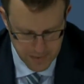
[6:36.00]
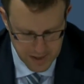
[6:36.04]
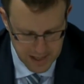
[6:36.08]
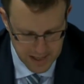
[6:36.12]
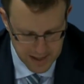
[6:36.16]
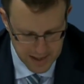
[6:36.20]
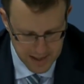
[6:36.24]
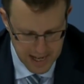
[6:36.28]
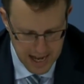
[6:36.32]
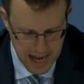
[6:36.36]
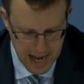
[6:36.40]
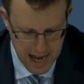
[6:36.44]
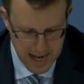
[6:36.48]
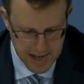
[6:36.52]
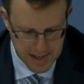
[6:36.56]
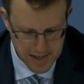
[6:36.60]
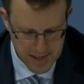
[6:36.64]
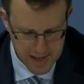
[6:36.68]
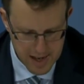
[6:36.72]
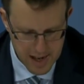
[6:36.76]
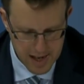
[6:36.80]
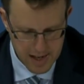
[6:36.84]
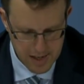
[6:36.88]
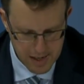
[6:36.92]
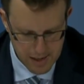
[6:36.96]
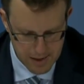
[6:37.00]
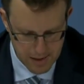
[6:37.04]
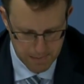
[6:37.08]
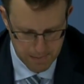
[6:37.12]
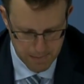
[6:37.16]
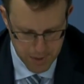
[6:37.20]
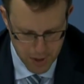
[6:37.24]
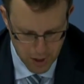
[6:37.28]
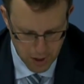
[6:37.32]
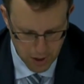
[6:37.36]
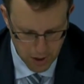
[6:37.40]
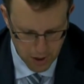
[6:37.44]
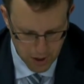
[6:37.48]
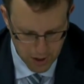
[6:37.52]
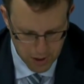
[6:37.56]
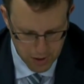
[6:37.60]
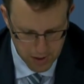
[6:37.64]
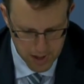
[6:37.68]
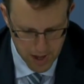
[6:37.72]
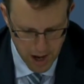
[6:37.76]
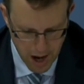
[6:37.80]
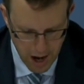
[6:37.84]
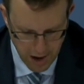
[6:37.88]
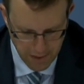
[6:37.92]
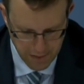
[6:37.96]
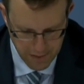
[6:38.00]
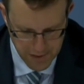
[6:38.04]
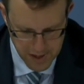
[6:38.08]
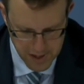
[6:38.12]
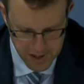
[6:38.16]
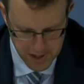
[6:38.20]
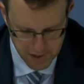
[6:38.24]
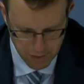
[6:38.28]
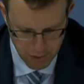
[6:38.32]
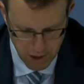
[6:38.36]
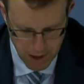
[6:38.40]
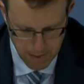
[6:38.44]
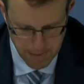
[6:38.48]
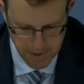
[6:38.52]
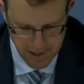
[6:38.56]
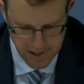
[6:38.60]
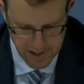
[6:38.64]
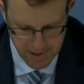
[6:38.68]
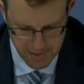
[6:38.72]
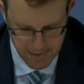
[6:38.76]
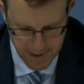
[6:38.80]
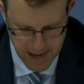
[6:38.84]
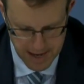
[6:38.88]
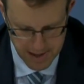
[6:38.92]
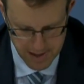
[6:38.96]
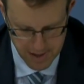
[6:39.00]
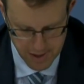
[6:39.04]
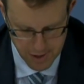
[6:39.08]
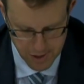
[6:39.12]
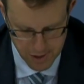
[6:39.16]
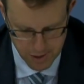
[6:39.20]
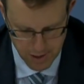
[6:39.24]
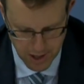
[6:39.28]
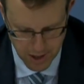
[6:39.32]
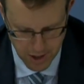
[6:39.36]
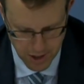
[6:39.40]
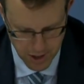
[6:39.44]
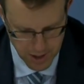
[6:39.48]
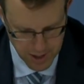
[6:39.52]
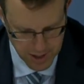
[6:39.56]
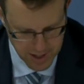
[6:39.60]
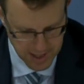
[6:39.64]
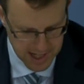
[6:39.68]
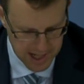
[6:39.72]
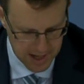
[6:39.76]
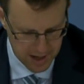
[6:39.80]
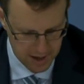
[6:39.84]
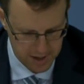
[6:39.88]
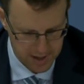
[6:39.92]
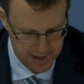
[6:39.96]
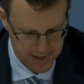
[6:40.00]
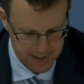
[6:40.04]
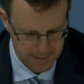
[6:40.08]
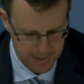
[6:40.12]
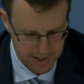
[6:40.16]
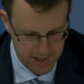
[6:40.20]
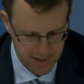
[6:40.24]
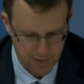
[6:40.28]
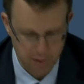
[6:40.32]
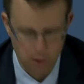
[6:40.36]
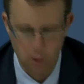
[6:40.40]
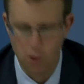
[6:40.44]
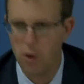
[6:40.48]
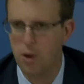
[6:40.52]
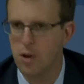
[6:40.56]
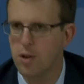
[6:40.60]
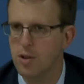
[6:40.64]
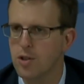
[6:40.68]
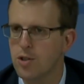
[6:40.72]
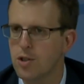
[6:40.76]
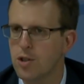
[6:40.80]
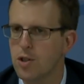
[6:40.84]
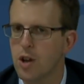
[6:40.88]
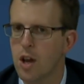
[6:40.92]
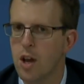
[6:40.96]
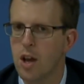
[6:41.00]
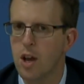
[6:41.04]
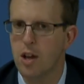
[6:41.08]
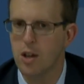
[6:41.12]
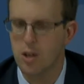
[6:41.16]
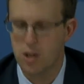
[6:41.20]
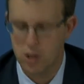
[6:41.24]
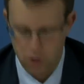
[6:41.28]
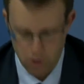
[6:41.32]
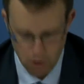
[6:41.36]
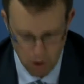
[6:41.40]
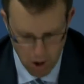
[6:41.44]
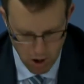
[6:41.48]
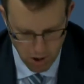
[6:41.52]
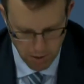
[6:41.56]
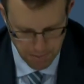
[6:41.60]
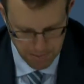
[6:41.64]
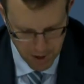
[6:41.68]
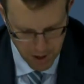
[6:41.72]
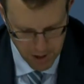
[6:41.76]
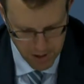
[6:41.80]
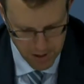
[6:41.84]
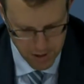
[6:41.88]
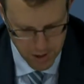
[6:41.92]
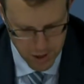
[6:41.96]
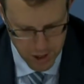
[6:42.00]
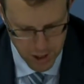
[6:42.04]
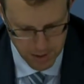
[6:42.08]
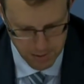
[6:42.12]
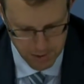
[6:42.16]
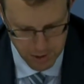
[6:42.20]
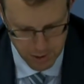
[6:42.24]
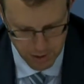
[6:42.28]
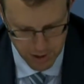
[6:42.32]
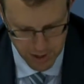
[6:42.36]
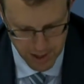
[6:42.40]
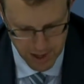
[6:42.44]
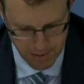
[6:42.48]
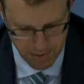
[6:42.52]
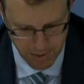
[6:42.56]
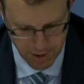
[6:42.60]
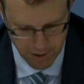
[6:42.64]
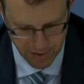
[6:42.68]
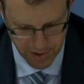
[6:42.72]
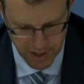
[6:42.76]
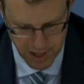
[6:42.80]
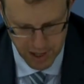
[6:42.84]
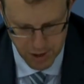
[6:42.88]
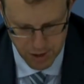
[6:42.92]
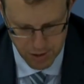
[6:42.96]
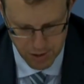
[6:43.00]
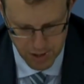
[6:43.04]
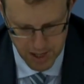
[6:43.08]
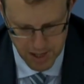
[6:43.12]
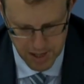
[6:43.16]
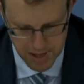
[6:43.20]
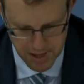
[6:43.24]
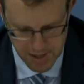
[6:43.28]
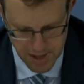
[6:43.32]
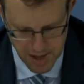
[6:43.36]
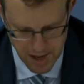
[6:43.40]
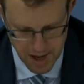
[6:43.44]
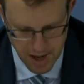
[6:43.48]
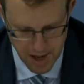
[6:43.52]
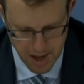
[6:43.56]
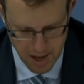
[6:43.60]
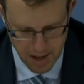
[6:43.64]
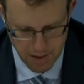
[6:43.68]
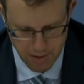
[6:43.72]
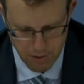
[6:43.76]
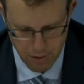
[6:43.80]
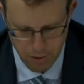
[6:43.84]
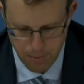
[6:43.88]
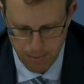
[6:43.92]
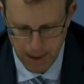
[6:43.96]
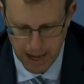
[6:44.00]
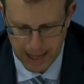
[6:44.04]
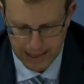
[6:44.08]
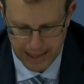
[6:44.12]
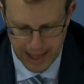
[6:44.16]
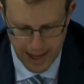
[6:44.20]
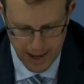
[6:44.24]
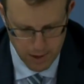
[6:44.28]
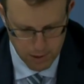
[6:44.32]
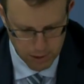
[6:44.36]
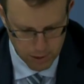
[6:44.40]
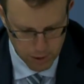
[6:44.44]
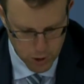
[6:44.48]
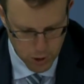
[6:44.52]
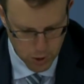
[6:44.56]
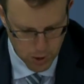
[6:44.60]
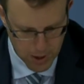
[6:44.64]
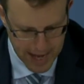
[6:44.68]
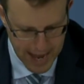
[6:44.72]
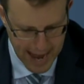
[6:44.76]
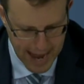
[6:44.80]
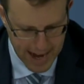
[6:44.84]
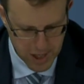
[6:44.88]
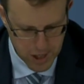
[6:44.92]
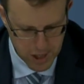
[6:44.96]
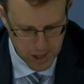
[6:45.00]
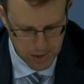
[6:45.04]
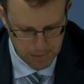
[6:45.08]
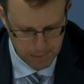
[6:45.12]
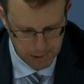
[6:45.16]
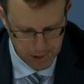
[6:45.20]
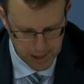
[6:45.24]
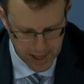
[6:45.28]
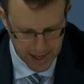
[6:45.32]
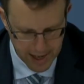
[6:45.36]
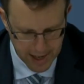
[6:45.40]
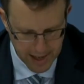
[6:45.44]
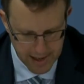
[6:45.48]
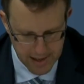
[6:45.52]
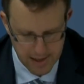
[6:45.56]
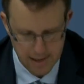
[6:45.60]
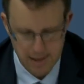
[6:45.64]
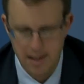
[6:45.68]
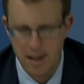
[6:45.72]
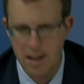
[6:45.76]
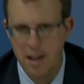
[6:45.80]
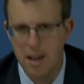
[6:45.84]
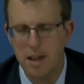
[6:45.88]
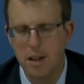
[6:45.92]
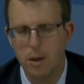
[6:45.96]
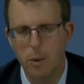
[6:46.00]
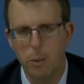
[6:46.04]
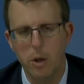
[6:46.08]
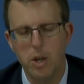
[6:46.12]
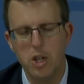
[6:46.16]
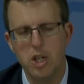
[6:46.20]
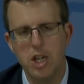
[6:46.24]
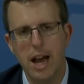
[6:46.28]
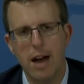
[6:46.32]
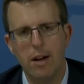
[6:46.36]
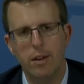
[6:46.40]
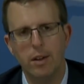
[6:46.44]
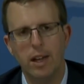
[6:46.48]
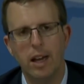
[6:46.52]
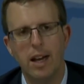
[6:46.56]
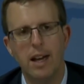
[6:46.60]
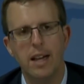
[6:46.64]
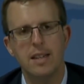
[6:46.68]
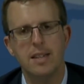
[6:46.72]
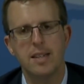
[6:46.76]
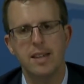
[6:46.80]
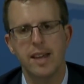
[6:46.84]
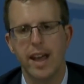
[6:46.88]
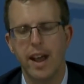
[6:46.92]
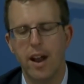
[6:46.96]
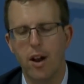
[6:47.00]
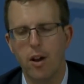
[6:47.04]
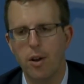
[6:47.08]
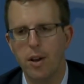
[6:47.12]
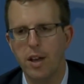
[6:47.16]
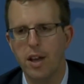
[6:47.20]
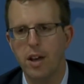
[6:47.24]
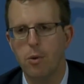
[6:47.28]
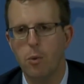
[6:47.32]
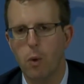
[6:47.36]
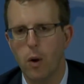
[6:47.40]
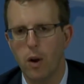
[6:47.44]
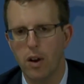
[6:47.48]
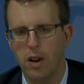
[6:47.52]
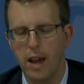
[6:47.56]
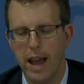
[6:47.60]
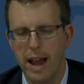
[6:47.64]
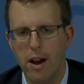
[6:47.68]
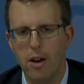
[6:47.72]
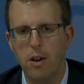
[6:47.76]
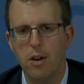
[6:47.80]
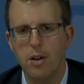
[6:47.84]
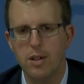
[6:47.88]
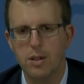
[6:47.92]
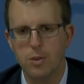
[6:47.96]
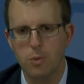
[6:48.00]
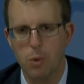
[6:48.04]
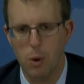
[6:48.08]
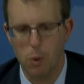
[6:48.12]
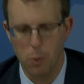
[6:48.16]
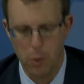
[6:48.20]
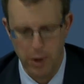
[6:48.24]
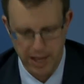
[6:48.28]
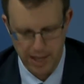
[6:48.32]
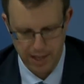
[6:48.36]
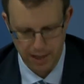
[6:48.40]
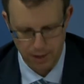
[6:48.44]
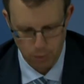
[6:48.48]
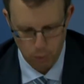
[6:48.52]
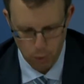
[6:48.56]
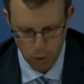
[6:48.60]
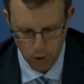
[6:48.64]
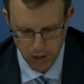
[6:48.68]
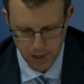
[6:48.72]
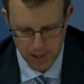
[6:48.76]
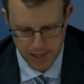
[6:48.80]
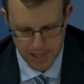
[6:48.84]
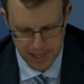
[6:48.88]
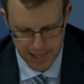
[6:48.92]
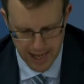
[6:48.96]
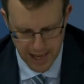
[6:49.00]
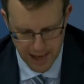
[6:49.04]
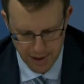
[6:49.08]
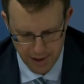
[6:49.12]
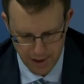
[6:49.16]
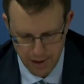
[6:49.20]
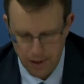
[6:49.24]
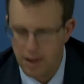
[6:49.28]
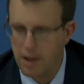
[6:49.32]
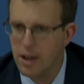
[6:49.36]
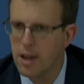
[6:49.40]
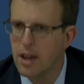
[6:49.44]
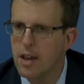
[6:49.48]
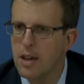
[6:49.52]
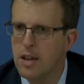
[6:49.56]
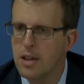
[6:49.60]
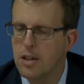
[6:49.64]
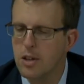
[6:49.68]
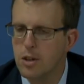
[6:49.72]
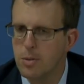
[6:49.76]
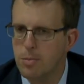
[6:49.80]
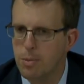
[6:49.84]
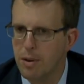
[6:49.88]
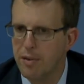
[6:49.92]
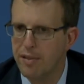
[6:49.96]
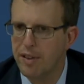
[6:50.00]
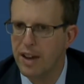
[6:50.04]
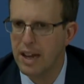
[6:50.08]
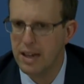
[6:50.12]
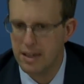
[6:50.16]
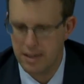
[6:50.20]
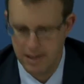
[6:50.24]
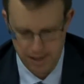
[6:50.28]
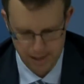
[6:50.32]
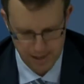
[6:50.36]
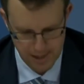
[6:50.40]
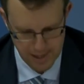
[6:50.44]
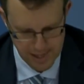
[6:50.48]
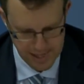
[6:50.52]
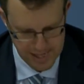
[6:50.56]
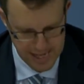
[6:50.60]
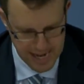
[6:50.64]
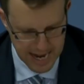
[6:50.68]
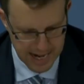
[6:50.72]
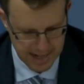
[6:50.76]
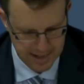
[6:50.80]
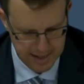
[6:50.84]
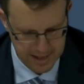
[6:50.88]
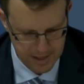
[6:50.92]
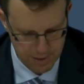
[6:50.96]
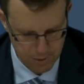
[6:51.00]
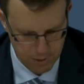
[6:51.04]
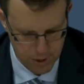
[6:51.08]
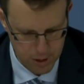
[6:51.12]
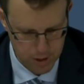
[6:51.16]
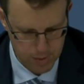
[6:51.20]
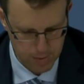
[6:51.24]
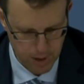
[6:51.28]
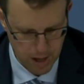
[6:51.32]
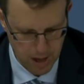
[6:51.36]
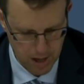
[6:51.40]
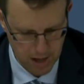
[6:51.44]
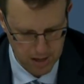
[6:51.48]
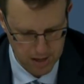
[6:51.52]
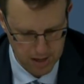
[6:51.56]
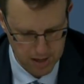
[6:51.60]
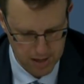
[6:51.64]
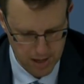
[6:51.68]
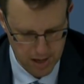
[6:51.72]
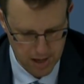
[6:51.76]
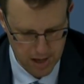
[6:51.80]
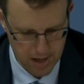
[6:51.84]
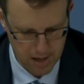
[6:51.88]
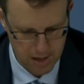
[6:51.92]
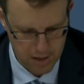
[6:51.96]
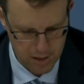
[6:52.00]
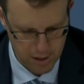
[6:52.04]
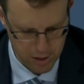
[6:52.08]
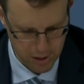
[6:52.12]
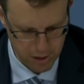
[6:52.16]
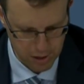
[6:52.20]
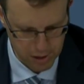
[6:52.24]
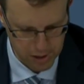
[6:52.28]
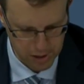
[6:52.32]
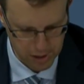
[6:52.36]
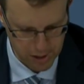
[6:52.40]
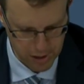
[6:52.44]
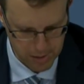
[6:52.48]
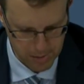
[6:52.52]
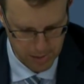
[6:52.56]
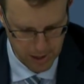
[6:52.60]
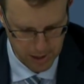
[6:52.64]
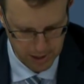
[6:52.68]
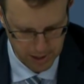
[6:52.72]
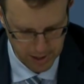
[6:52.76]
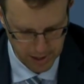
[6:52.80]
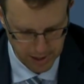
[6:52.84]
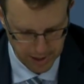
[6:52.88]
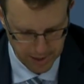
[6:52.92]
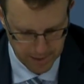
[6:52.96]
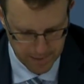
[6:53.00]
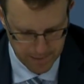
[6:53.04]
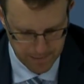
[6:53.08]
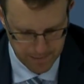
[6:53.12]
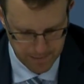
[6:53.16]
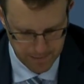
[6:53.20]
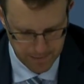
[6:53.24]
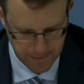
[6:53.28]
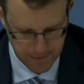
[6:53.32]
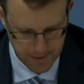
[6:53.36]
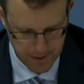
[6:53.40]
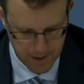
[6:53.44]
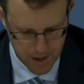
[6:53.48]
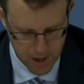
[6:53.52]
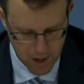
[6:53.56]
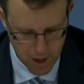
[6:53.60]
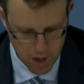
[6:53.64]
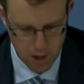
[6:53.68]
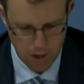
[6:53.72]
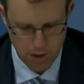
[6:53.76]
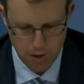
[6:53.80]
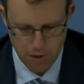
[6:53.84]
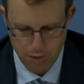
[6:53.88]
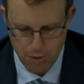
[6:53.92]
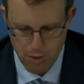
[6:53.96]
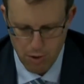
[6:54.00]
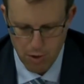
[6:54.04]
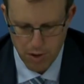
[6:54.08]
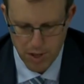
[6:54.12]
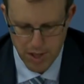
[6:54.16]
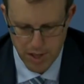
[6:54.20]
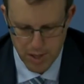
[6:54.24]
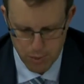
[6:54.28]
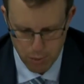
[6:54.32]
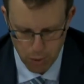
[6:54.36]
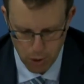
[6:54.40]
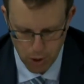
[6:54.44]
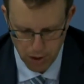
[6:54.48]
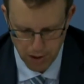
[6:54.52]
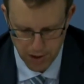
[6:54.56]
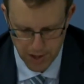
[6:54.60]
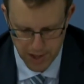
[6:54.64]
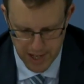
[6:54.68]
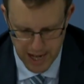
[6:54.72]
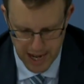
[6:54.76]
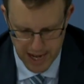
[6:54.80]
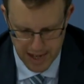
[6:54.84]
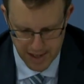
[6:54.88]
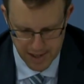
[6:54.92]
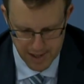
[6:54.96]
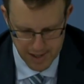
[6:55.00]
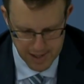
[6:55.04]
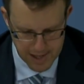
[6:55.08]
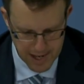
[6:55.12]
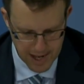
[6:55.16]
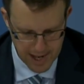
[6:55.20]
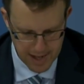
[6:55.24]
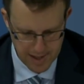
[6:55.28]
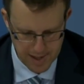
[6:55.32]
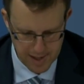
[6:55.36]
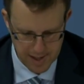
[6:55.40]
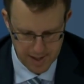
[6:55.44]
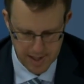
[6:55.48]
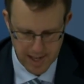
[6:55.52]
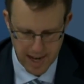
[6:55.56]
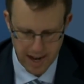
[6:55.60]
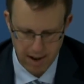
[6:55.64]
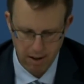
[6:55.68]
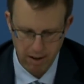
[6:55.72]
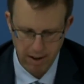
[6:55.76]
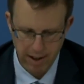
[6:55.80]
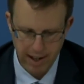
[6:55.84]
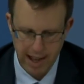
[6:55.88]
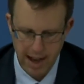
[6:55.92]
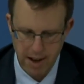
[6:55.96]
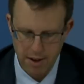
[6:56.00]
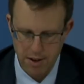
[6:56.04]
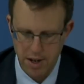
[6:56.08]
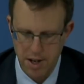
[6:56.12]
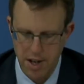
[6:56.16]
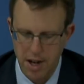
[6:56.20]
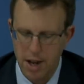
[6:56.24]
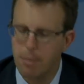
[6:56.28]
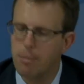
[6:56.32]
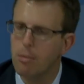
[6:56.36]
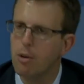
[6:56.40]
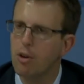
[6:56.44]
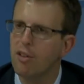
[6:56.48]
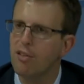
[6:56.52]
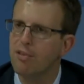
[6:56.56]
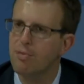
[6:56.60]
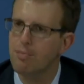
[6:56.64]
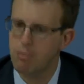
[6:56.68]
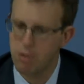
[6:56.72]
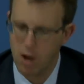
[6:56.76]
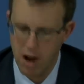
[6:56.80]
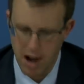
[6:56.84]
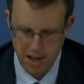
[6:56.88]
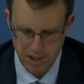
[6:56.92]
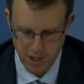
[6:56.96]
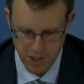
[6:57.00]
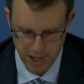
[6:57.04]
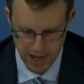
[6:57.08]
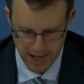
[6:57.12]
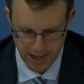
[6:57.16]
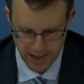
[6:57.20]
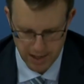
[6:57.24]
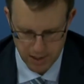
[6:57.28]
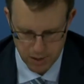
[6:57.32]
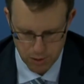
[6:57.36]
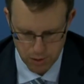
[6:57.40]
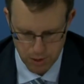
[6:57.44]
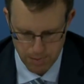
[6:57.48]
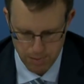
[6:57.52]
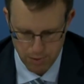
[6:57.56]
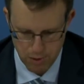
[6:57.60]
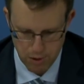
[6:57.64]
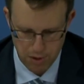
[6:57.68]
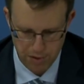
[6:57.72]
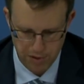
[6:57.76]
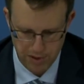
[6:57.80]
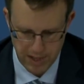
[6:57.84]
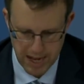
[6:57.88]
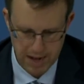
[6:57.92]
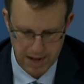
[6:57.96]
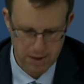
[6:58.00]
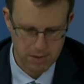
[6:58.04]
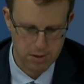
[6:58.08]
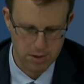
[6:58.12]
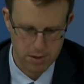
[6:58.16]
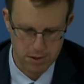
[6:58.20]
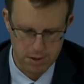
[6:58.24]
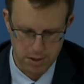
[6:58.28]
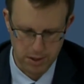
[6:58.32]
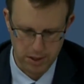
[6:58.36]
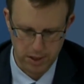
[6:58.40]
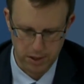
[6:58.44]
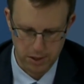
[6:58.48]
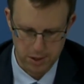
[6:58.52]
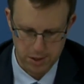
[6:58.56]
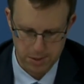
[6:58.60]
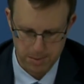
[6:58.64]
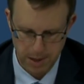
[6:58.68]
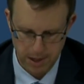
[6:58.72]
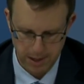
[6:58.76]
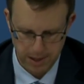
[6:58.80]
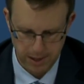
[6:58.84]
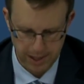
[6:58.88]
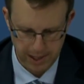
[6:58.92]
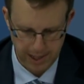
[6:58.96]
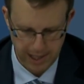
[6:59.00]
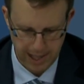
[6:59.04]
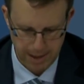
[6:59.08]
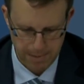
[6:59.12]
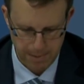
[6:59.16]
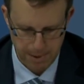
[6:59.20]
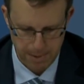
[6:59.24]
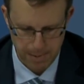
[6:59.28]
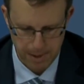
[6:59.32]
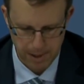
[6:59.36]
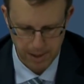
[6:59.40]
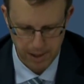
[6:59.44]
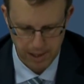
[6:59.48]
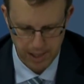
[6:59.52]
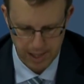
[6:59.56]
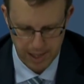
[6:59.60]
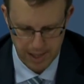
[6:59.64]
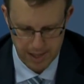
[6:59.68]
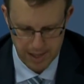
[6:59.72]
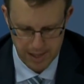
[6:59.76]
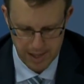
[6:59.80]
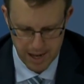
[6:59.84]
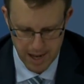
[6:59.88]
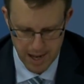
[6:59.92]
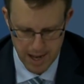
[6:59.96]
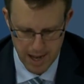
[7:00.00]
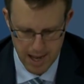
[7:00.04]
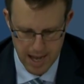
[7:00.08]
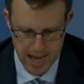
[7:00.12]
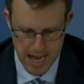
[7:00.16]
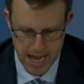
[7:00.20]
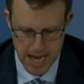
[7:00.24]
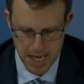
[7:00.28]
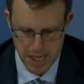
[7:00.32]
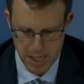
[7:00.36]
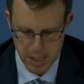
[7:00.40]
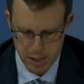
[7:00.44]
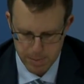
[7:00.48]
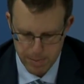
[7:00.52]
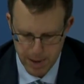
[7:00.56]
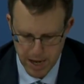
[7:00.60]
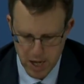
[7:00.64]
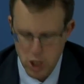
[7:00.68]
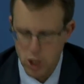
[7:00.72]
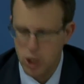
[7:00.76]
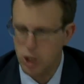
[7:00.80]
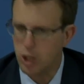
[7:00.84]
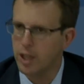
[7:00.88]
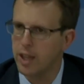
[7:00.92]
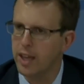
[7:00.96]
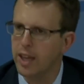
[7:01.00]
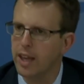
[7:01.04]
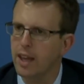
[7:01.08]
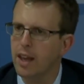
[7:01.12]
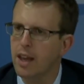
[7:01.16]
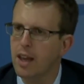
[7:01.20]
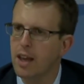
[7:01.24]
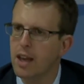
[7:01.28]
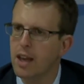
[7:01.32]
the ISN Bureau's Office of Weapons of Mass Destruction Terrorism has forged strong partnerships with a number of countries through bilateral joint action plans, which outlines area where, areas where we can work together to prevent, detect, and respond to nuclear smuggling. Through this work, the United States is carrying out a number of projects to improve counter-nuclear smuggling capabilities, especially